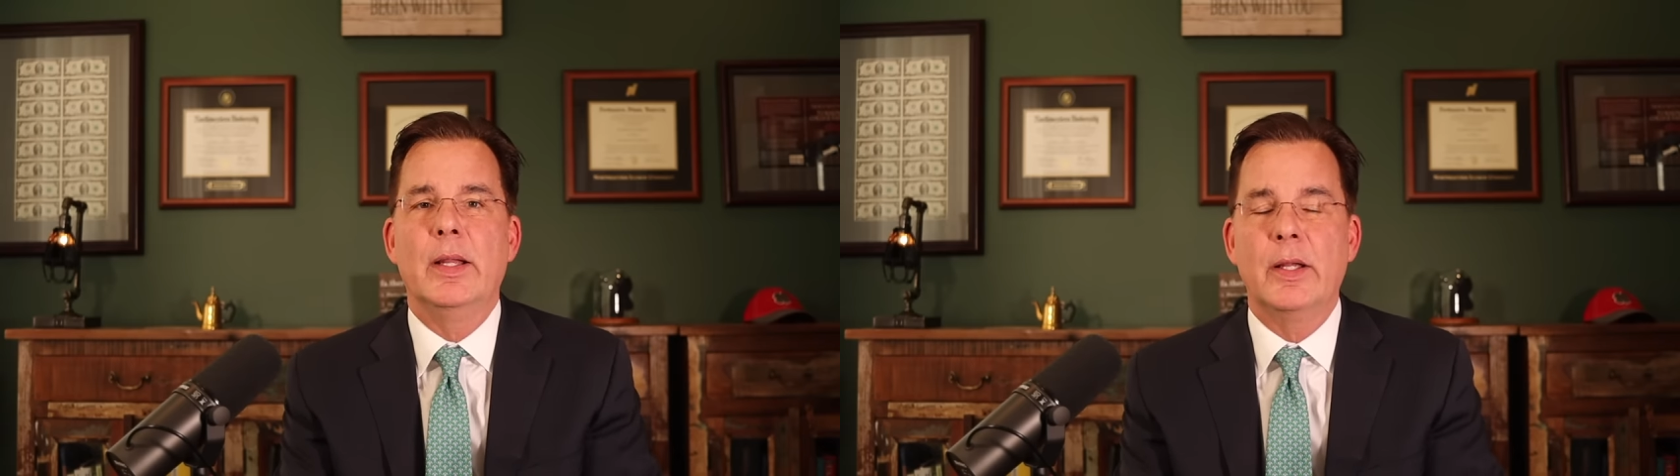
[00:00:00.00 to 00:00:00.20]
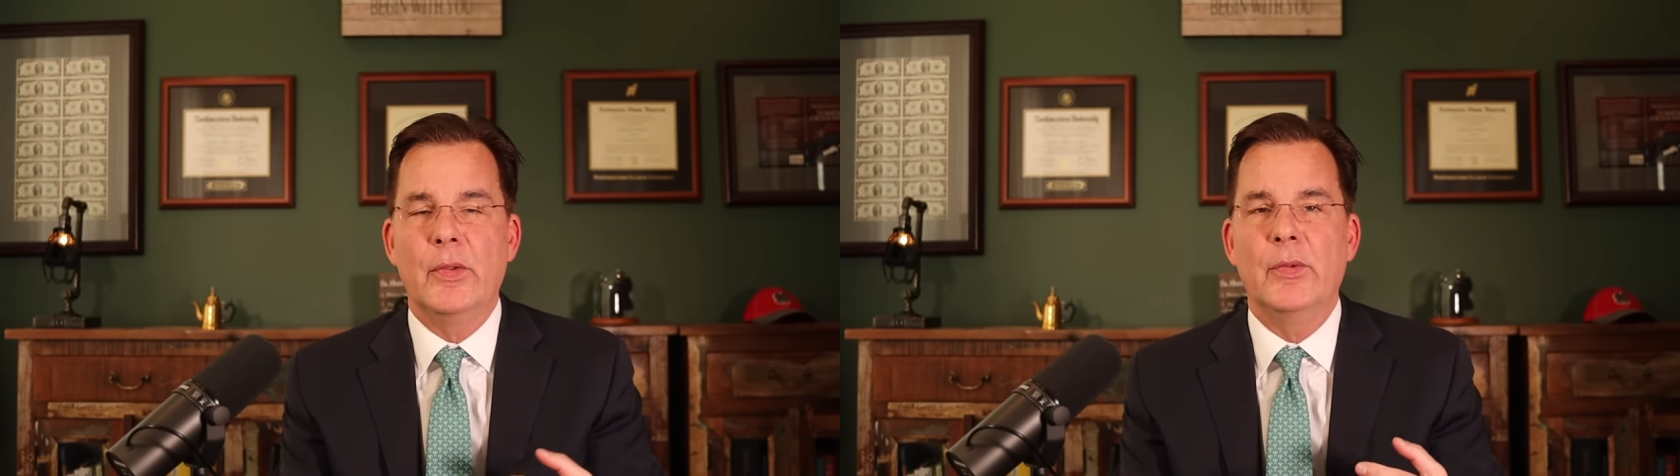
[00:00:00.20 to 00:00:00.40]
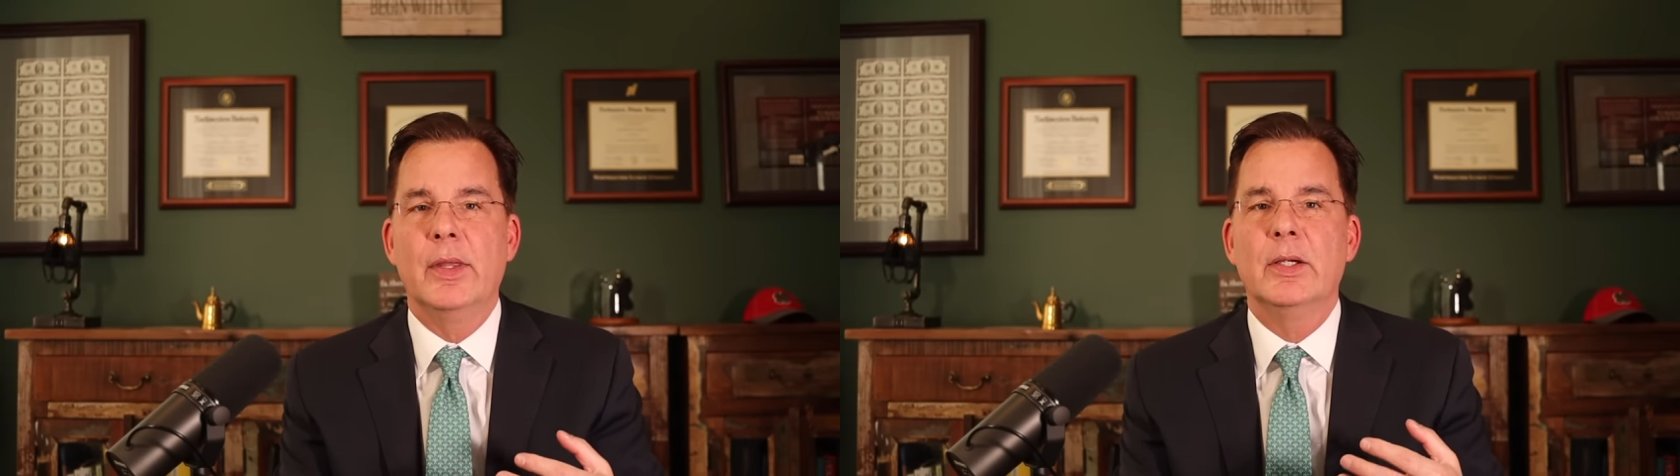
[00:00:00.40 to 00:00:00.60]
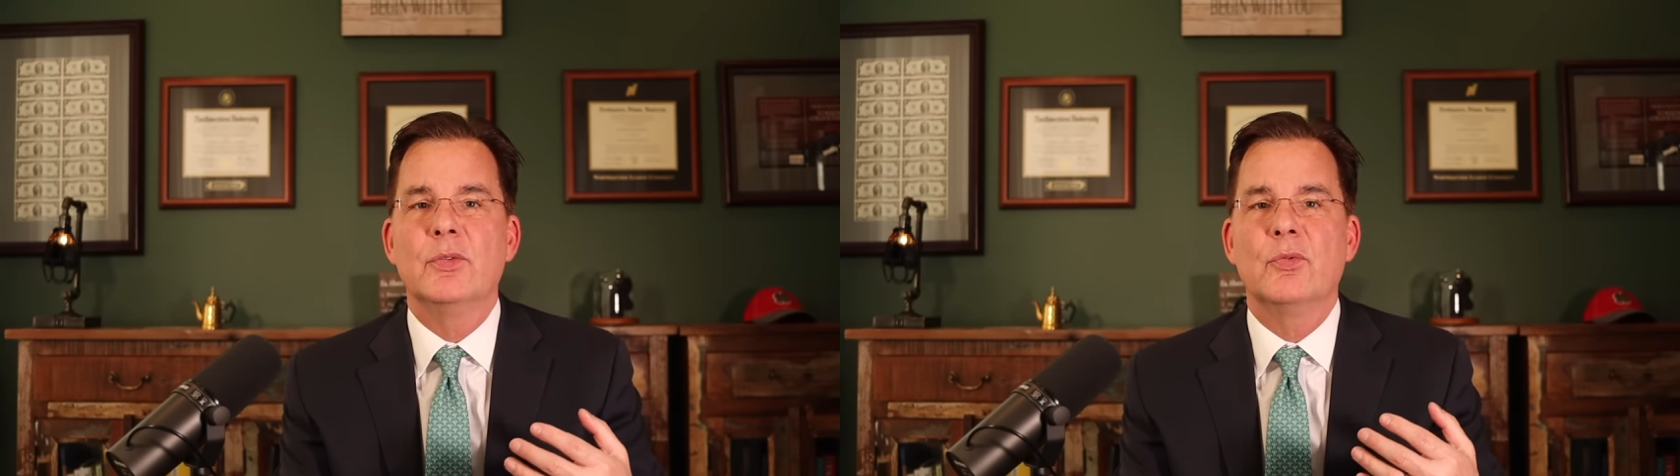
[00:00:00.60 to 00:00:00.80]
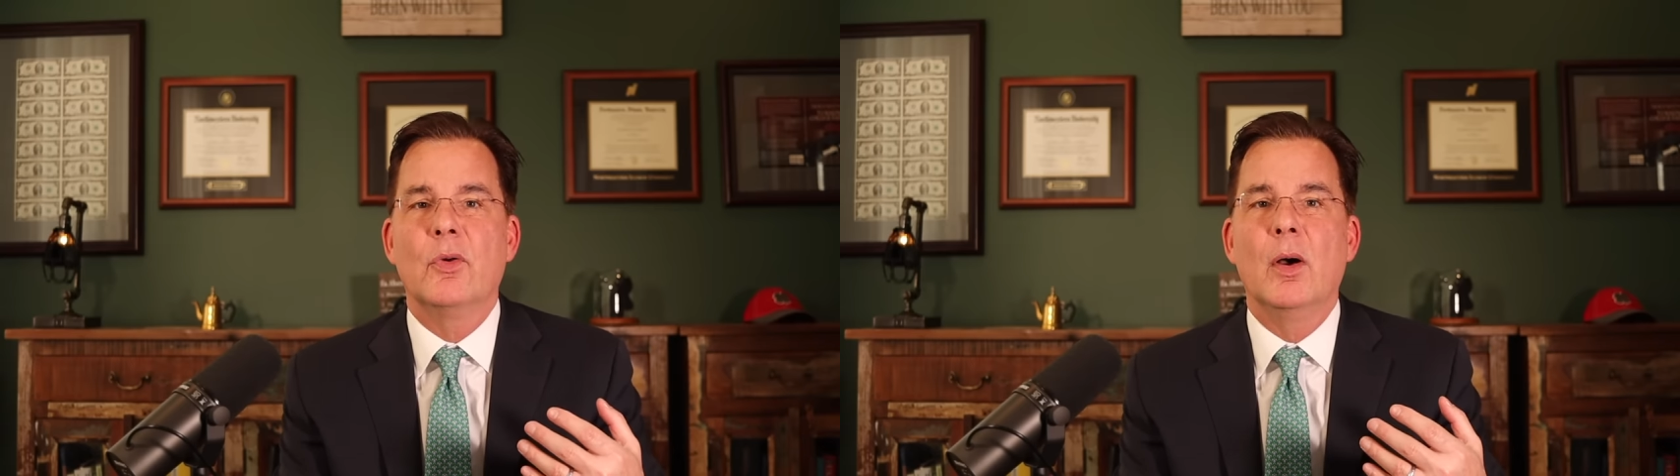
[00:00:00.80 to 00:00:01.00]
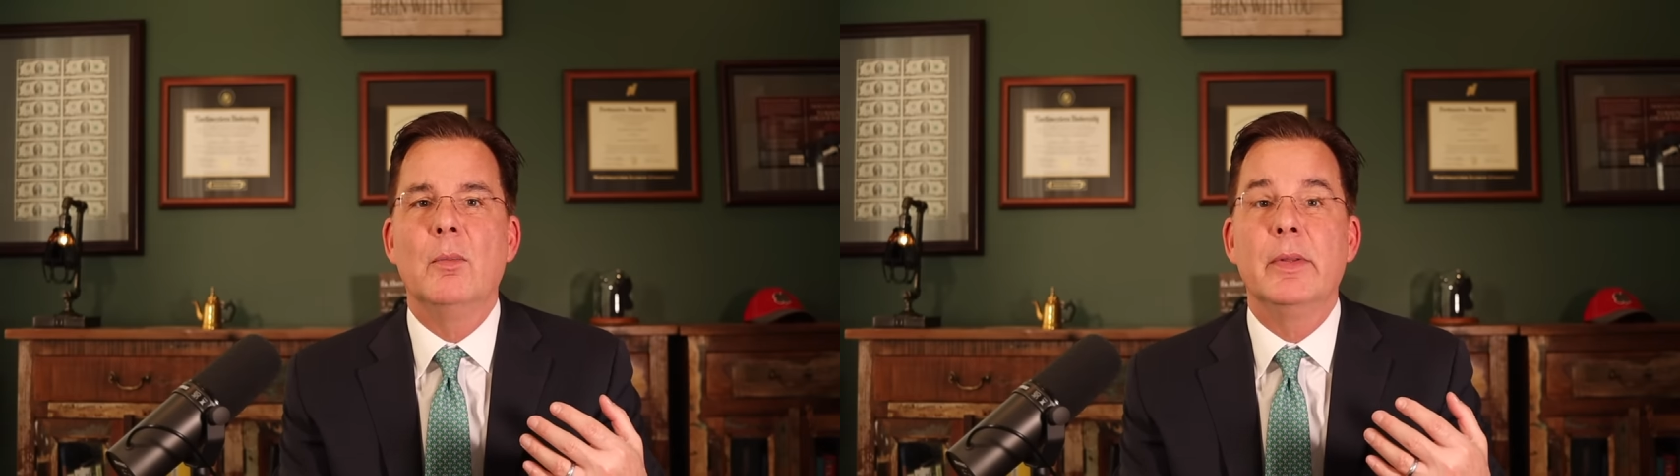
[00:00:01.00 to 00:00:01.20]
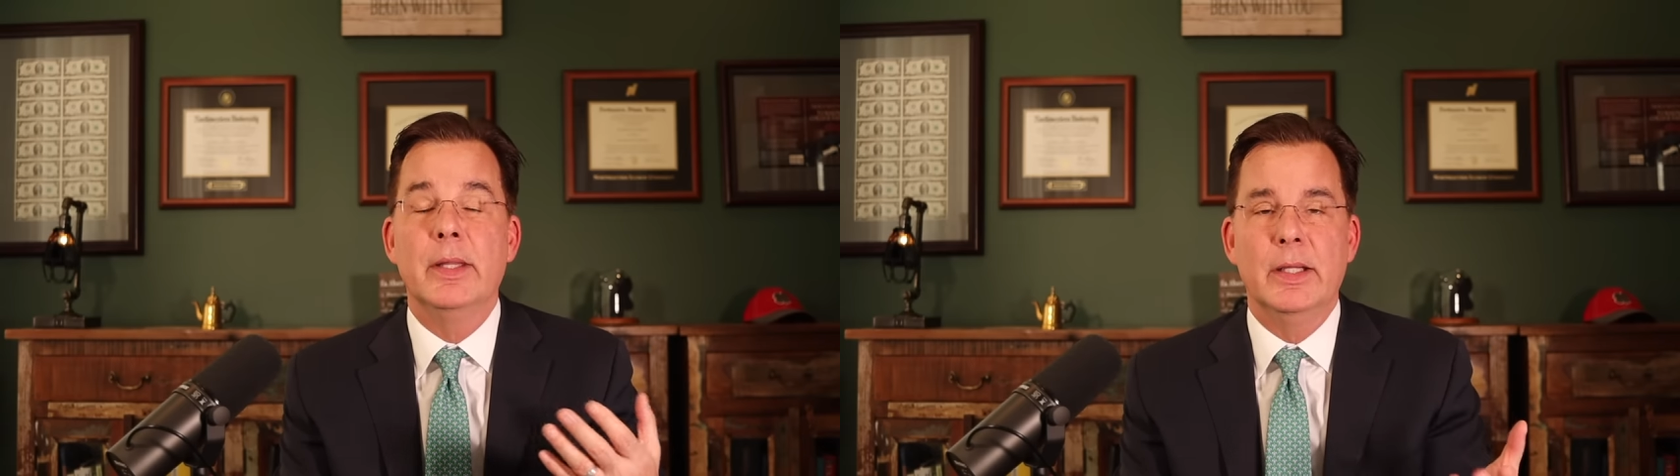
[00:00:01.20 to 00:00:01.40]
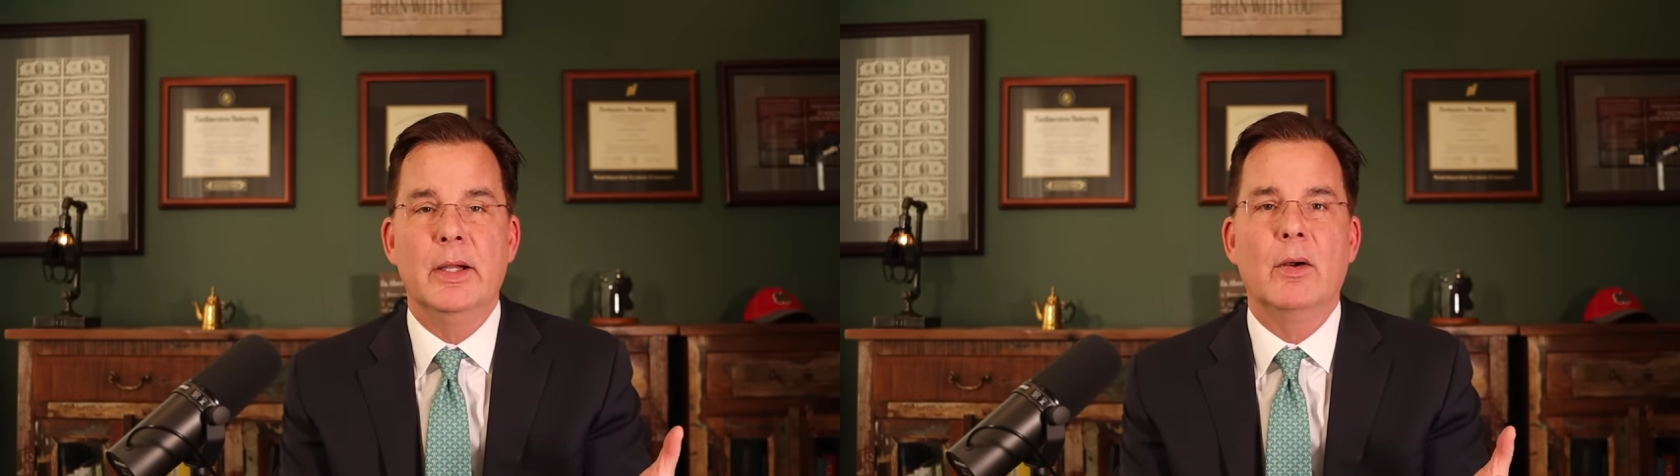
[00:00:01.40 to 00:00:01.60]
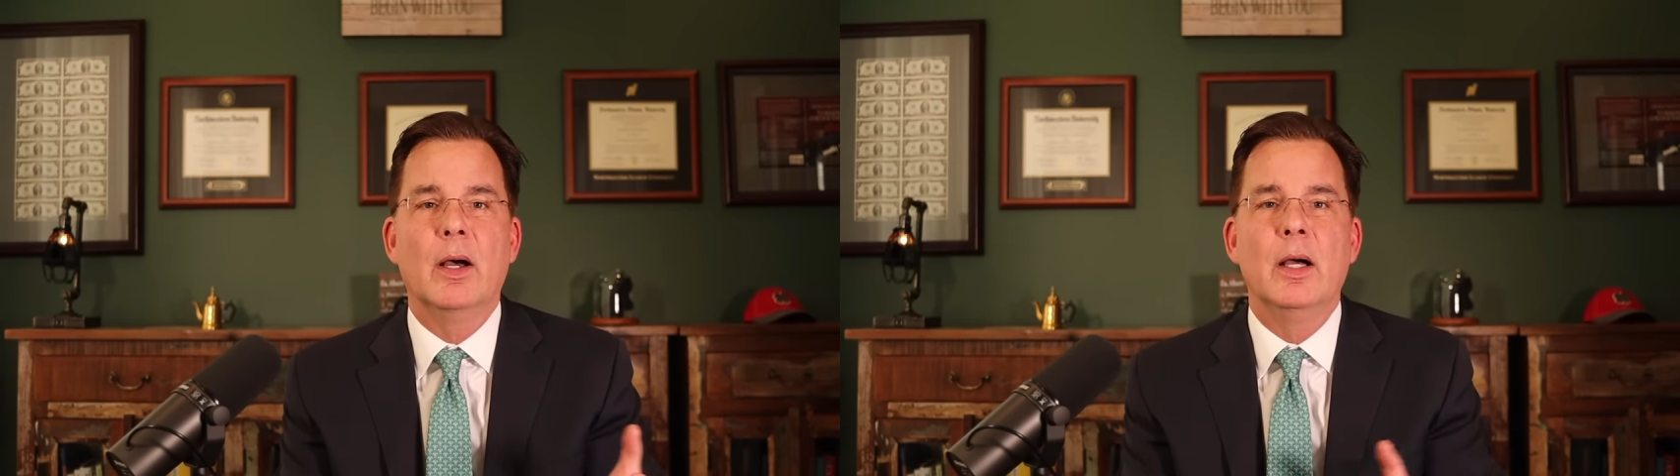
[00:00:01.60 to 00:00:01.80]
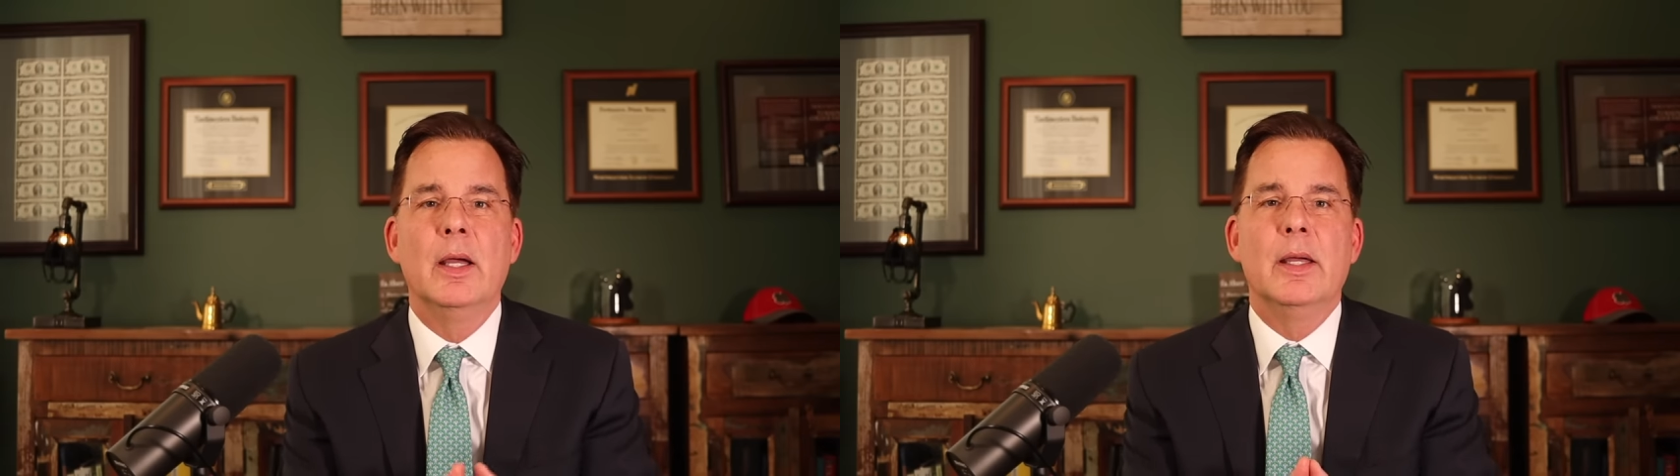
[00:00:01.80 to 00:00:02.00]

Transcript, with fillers: and other things from the era